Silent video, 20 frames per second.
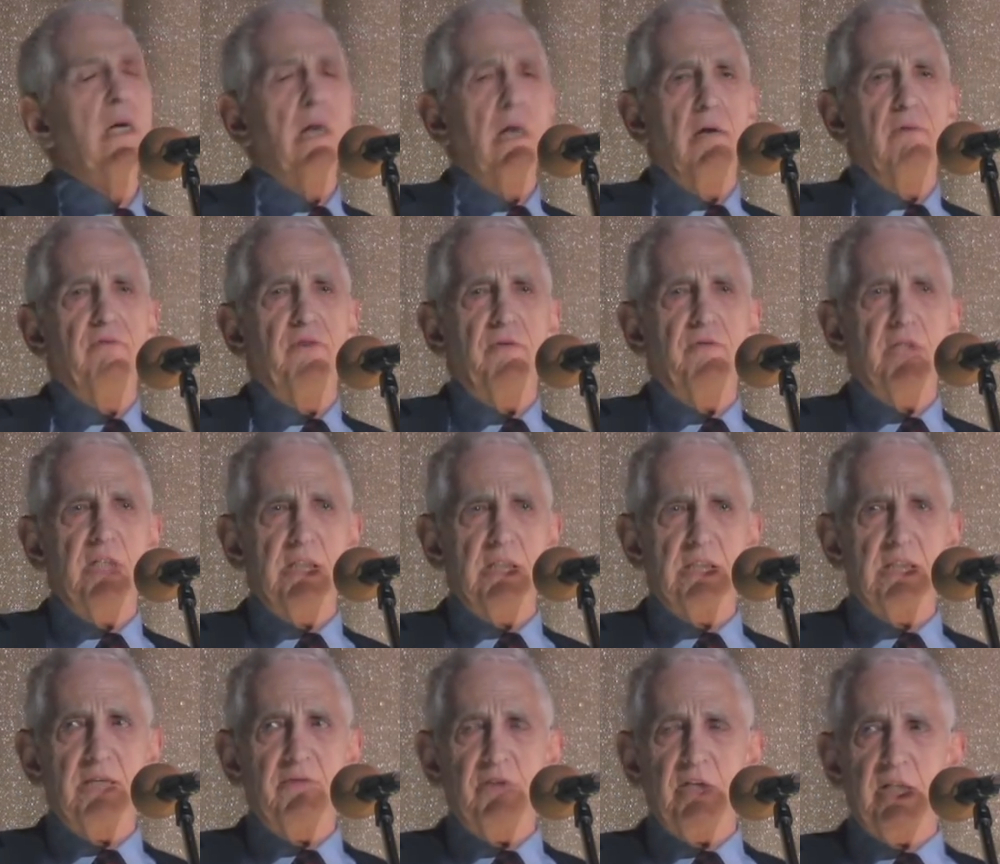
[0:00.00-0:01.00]
of 50 to
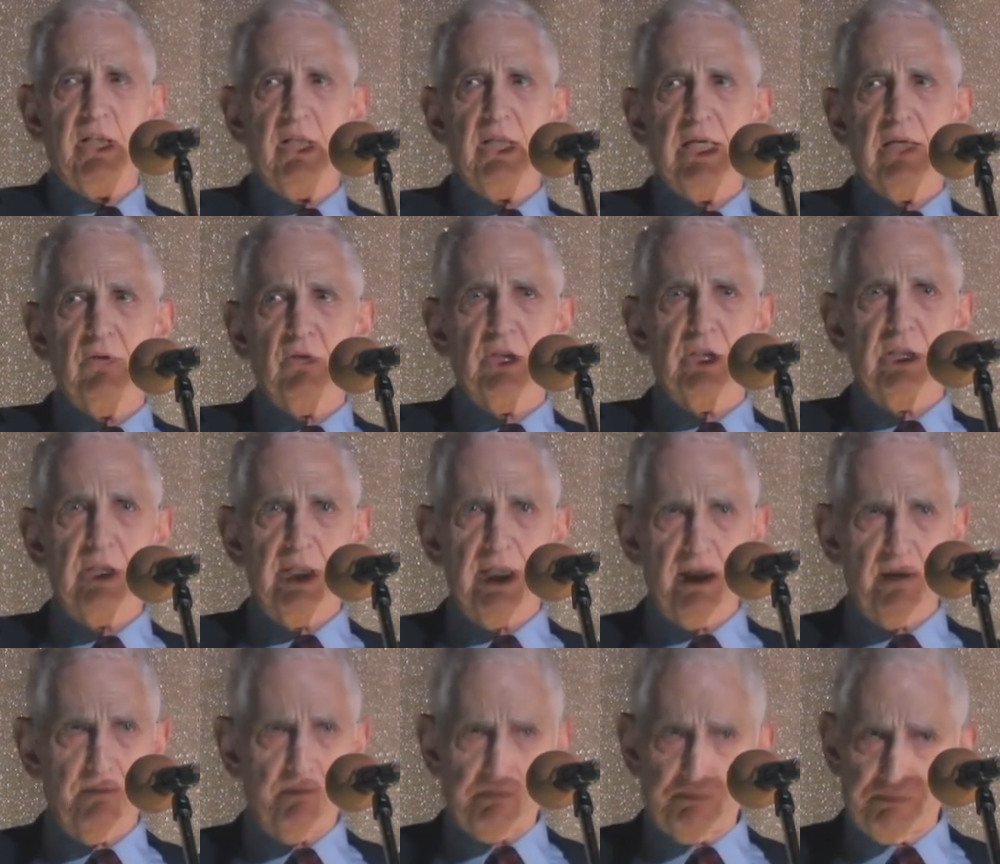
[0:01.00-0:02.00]
70,000
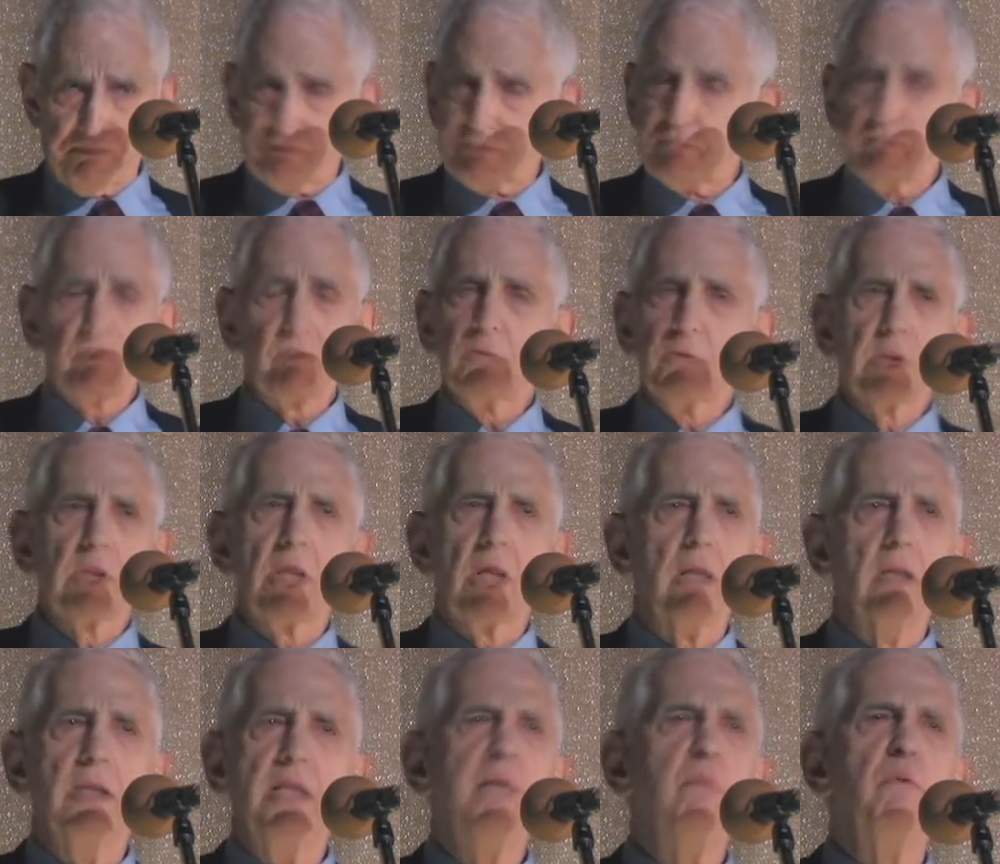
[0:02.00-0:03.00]
there.
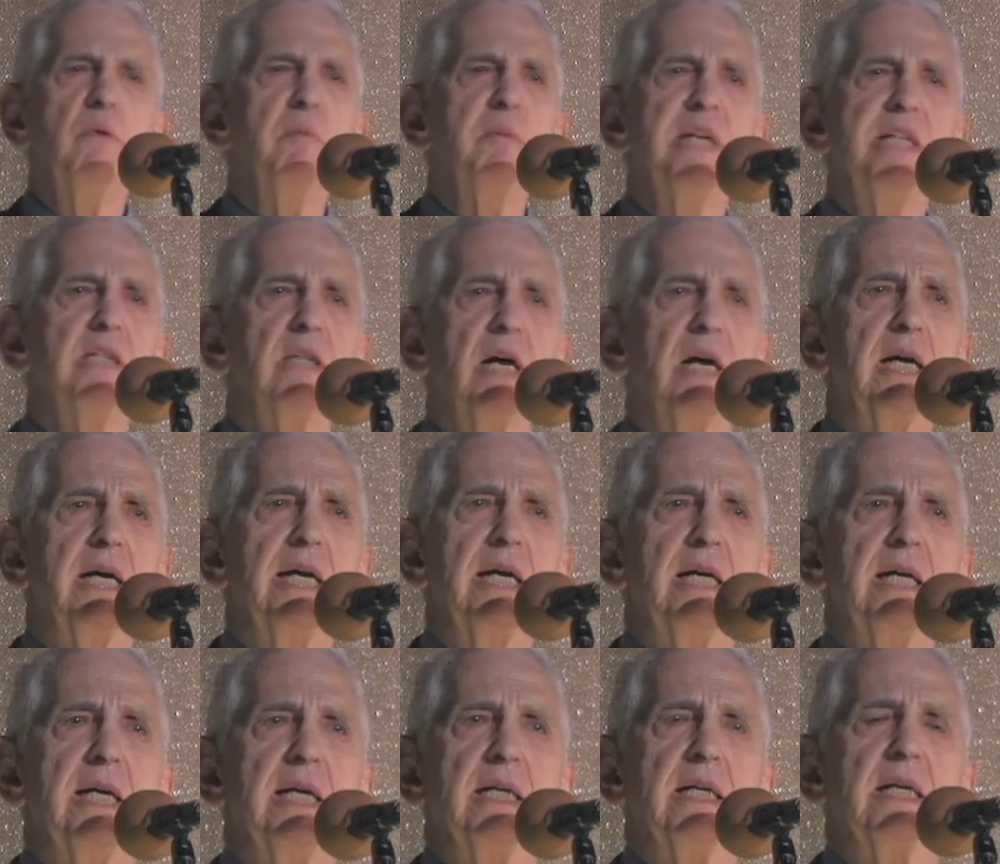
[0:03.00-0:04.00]
They will be
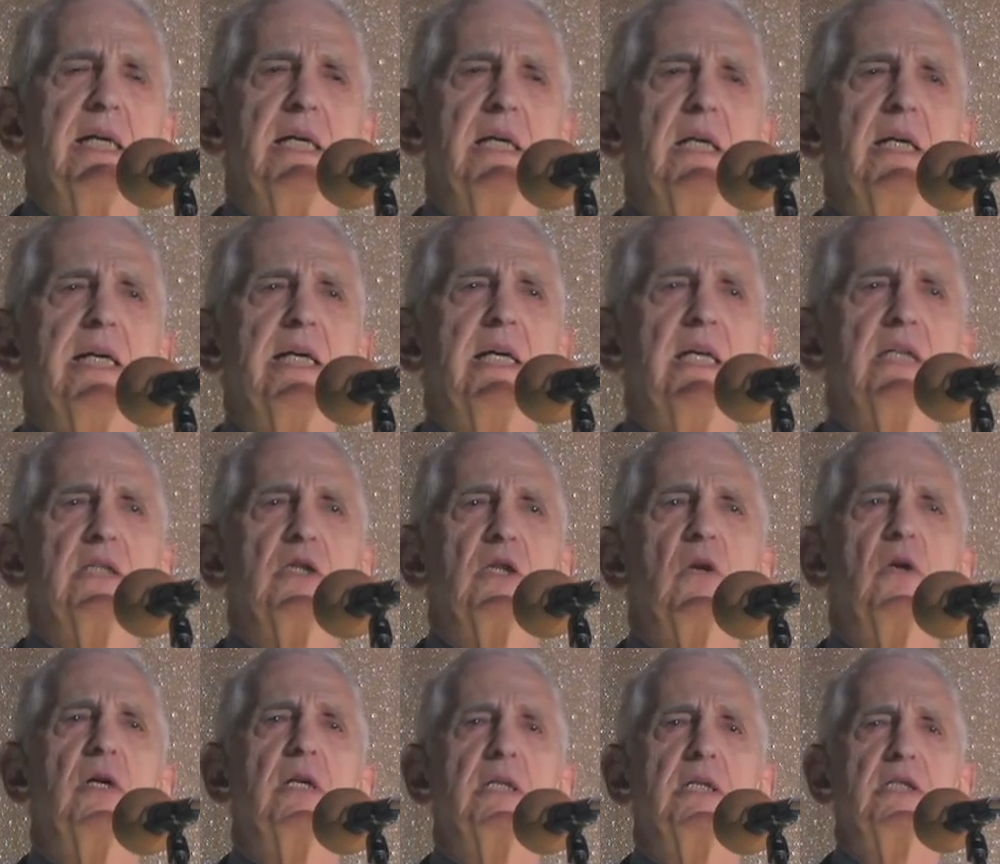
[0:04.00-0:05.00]
dying and killing as
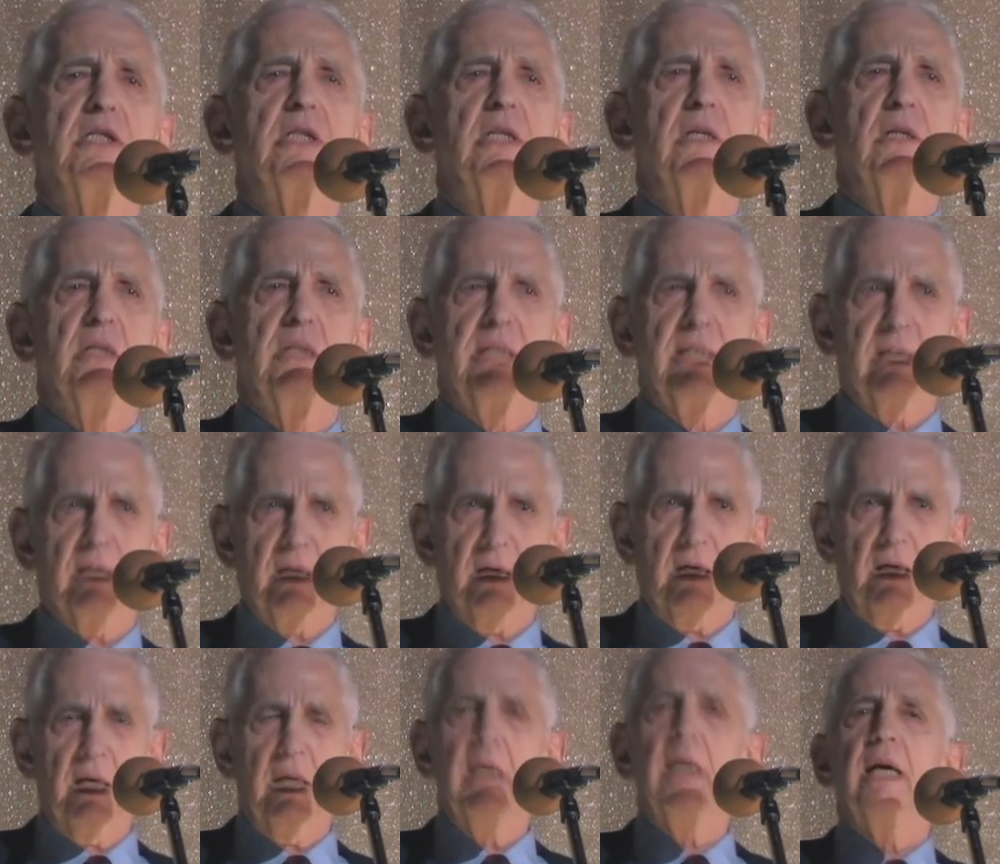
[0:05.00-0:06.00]
long as they're there.
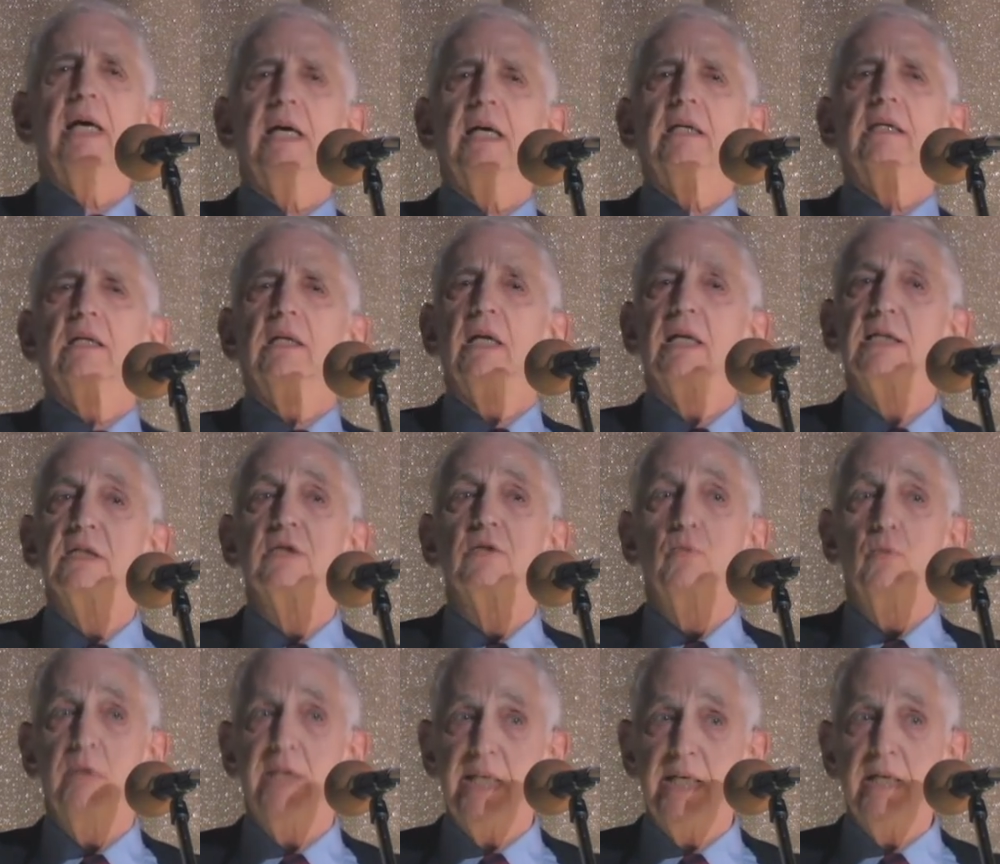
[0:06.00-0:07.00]
And unless
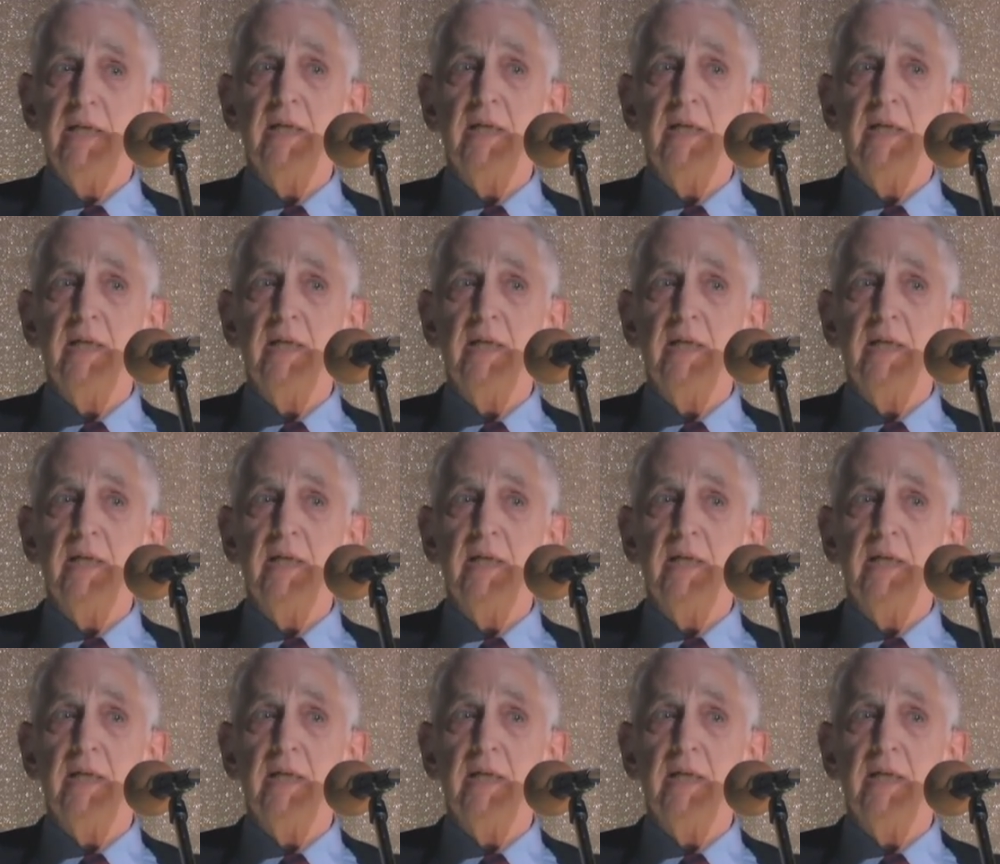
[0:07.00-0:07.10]
we,